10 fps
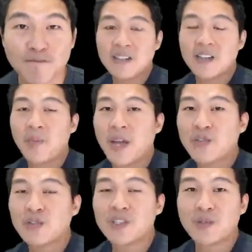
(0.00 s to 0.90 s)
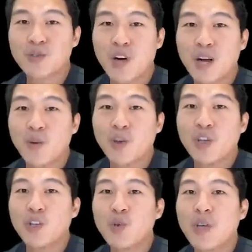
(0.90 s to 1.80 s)
As a Patreon subscriber,
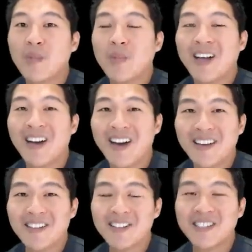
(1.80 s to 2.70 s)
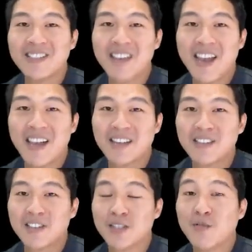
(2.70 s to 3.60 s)
you get behind the scenes
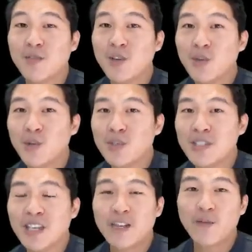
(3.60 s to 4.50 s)
access of news,